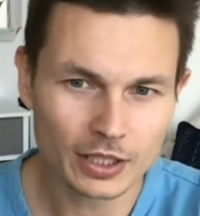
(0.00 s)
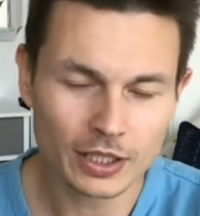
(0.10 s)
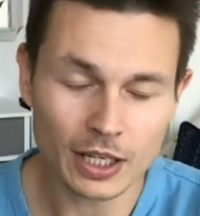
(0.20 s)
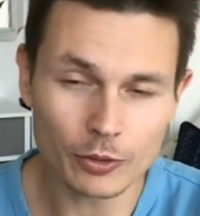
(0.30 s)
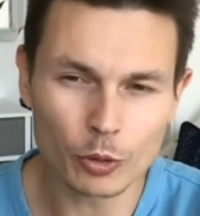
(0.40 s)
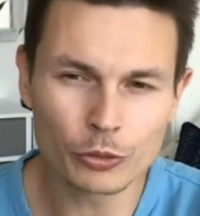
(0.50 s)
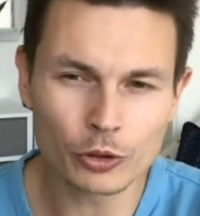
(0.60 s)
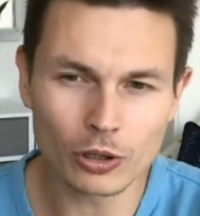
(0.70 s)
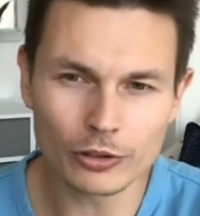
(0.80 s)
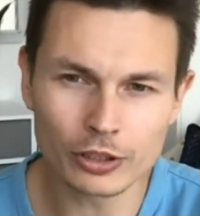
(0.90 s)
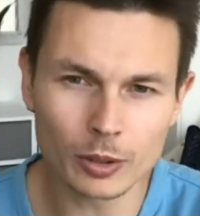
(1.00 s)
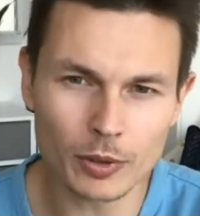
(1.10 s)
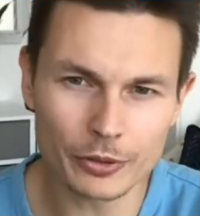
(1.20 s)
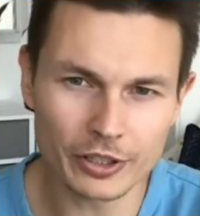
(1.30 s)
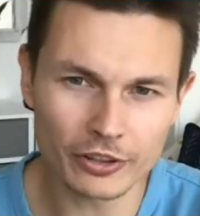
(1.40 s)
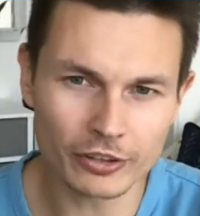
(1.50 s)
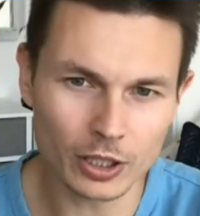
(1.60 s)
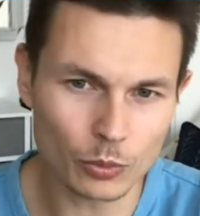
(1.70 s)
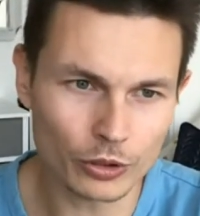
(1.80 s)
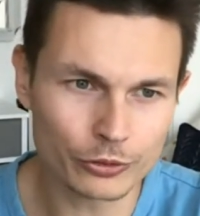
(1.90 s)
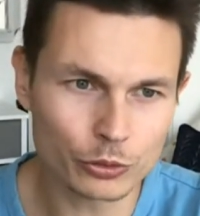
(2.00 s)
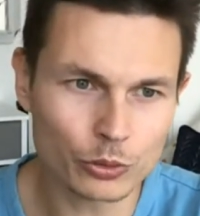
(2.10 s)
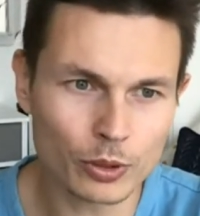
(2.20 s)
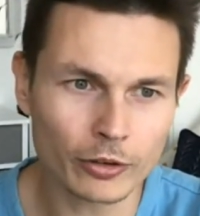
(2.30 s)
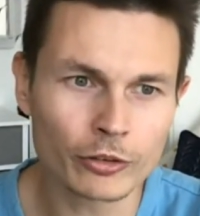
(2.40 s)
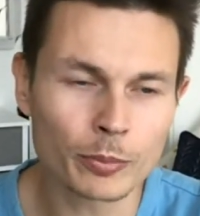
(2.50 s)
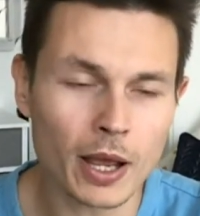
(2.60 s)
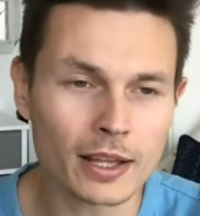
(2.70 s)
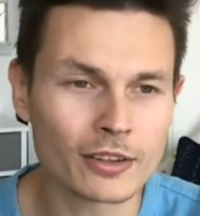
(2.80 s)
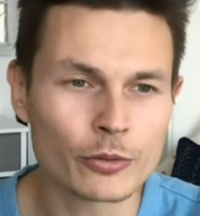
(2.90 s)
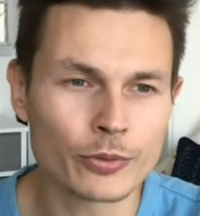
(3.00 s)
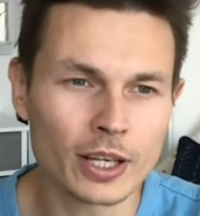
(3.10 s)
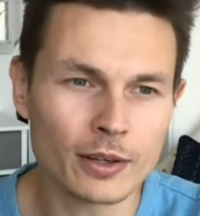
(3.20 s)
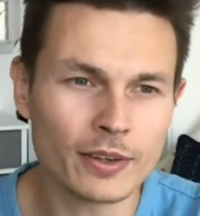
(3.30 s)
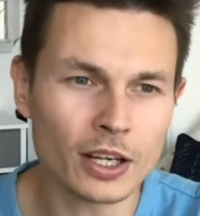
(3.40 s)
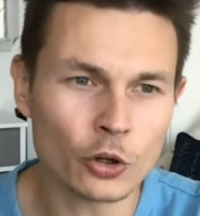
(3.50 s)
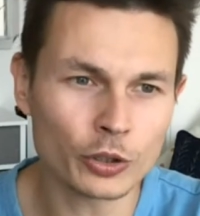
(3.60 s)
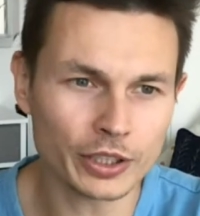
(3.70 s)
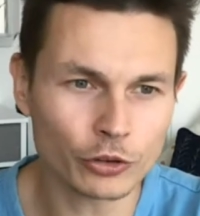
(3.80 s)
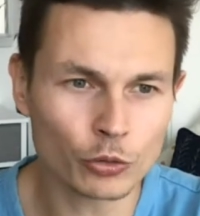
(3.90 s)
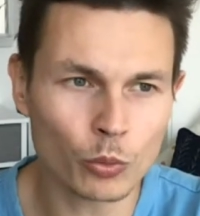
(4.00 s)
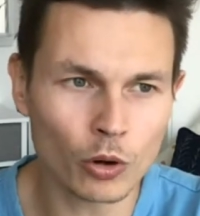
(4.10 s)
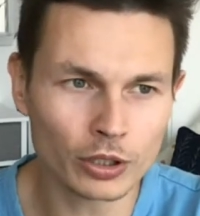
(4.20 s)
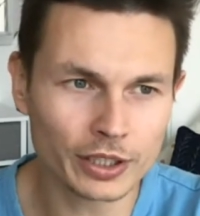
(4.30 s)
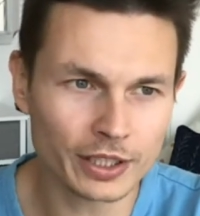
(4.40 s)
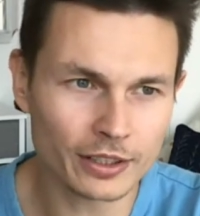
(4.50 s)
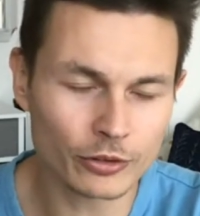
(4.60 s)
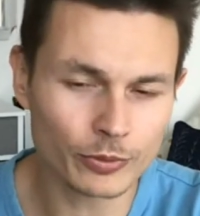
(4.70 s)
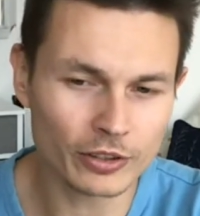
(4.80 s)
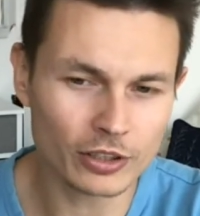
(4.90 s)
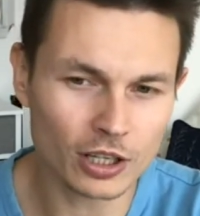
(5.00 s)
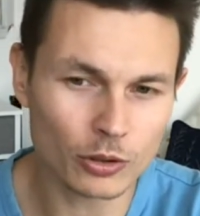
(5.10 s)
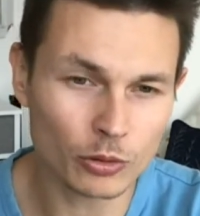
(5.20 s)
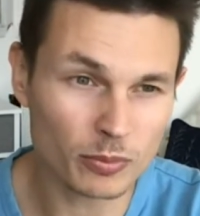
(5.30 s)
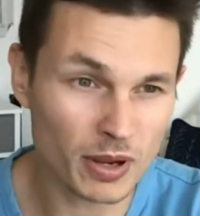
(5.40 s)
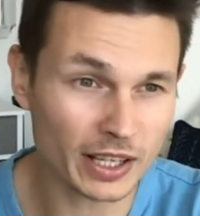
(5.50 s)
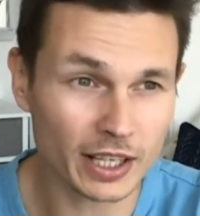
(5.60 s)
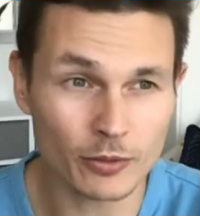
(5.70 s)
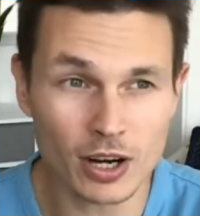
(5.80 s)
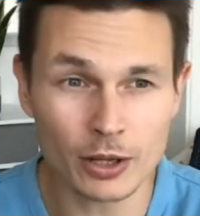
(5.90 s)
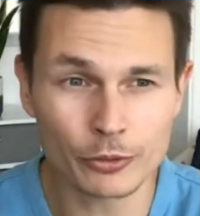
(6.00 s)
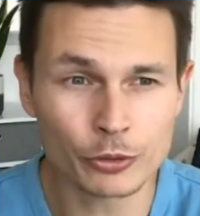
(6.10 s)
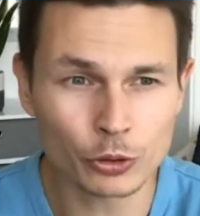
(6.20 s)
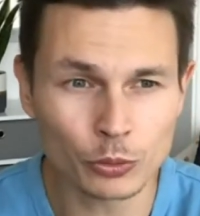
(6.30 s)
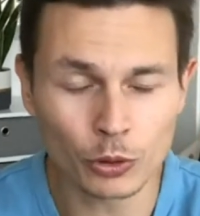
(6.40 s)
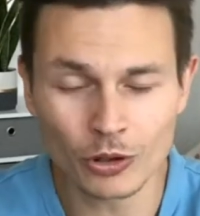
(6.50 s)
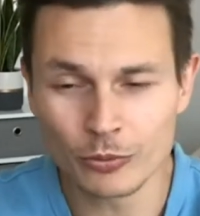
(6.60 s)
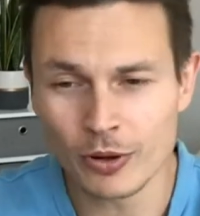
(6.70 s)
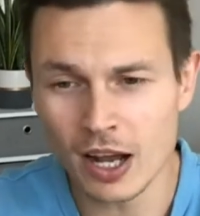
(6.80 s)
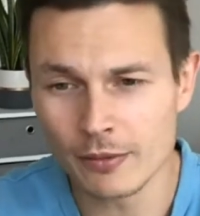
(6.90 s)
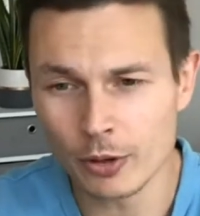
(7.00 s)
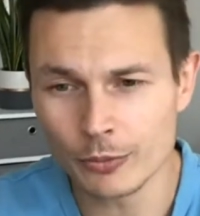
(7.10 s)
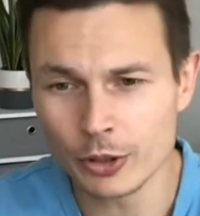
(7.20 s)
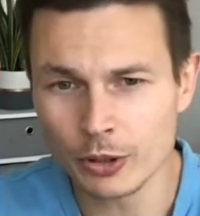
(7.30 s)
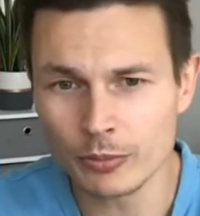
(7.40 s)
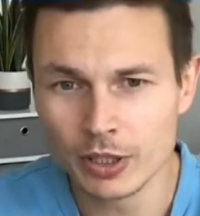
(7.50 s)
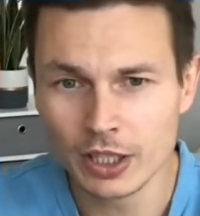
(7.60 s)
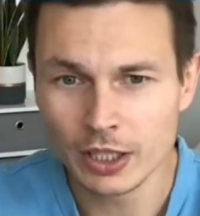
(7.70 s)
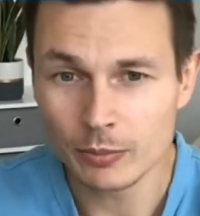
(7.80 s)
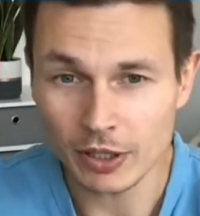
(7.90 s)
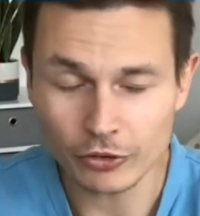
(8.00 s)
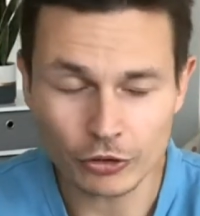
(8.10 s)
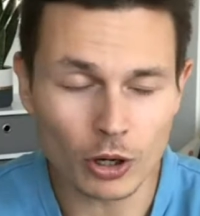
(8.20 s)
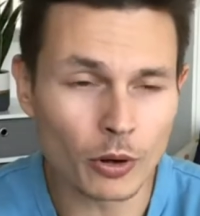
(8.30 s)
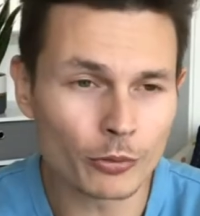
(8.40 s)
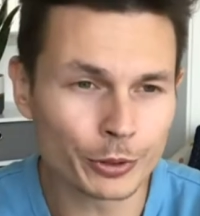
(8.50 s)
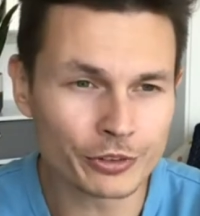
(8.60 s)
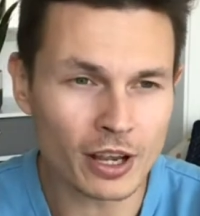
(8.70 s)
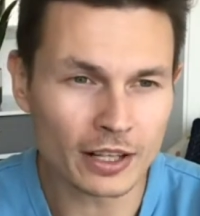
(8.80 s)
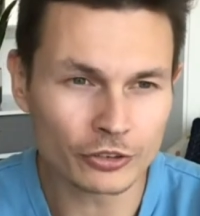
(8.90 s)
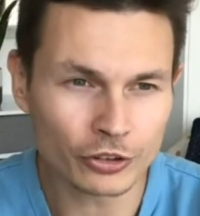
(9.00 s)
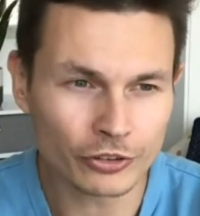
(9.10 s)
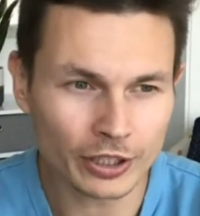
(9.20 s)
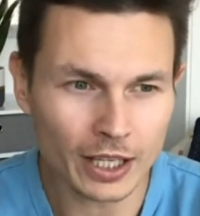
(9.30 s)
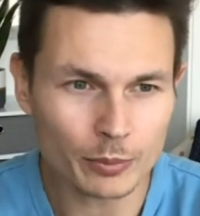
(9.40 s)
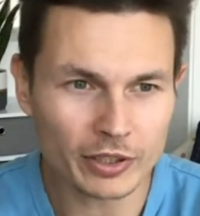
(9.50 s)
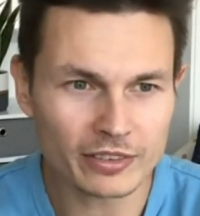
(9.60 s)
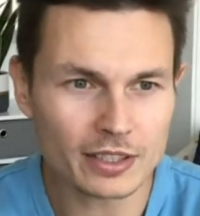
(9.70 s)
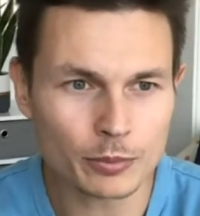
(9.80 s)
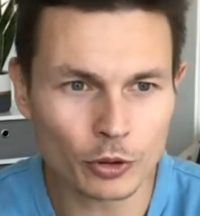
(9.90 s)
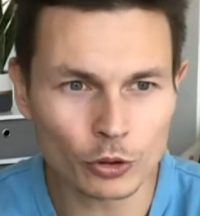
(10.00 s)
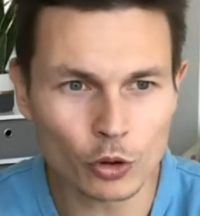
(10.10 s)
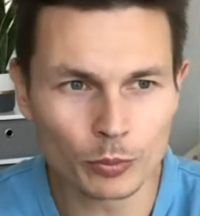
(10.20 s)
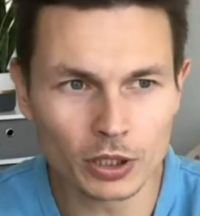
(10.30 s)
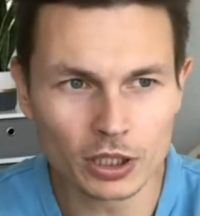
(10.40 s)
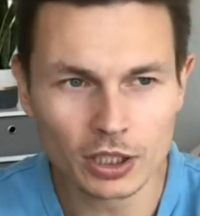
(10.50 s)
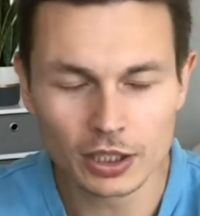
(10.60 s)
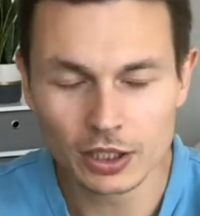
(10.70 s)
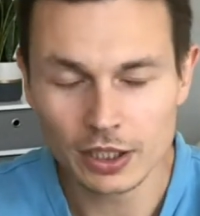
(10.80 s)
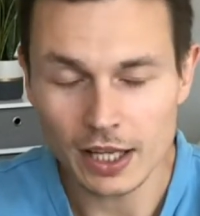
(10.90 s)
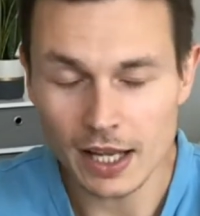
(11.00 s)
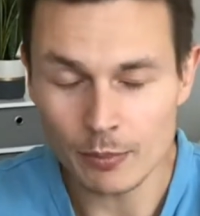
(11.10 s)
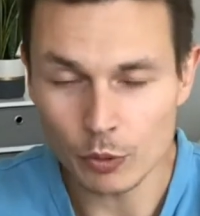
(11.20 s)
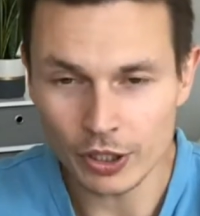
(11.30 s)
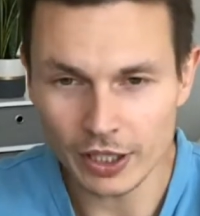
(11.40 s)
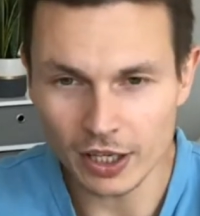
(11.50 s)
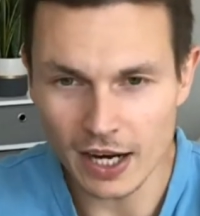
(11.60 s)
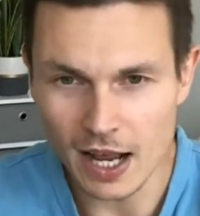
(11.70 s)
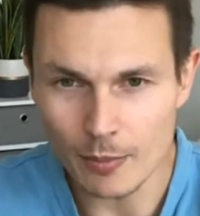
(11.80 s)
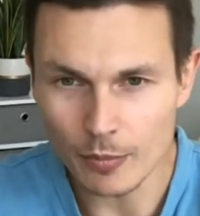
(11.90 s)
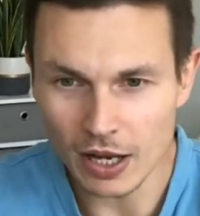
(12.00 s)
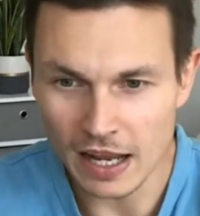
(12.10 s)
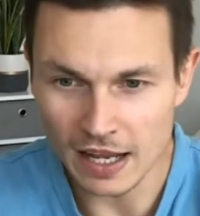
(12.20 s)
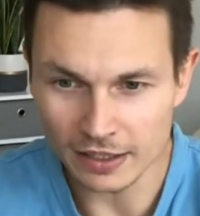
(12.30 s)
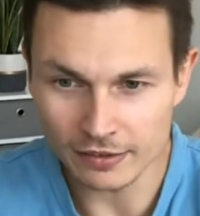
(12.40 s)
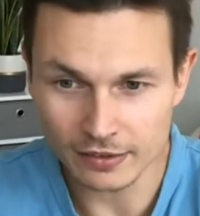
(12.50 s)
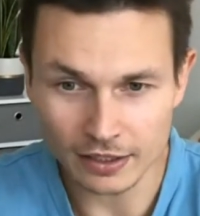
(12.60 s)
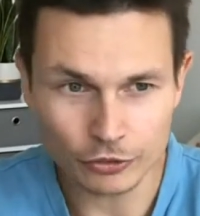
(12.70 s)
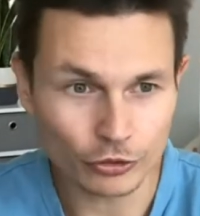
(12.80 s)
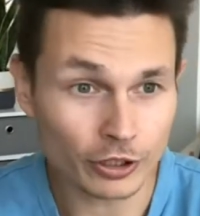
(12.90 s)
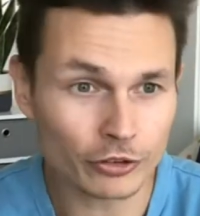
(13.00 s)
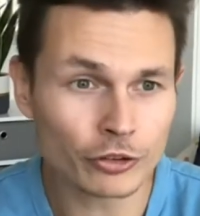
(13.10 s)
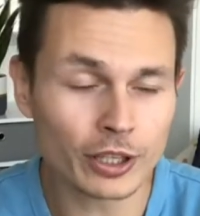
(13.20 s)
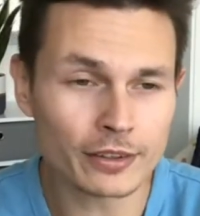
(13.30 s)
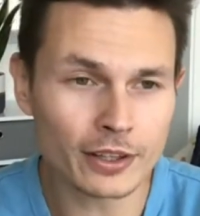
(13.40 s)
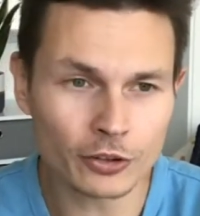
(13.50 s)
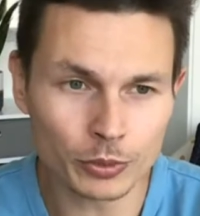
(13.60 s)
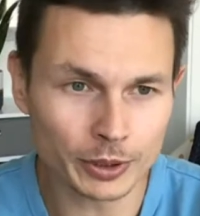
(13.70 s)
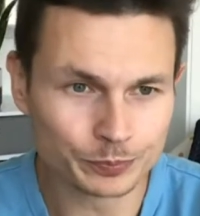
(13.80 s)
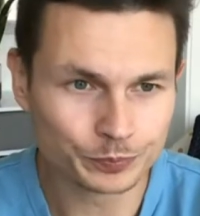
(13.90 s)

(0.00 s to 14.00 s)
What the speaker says: And I wrote an article about this and I want to expand further on each one in this video. Might get around to all 5 of them. Might just go off on a tangent and get a bit deep on a couple. But here I am and let's just get straight into it.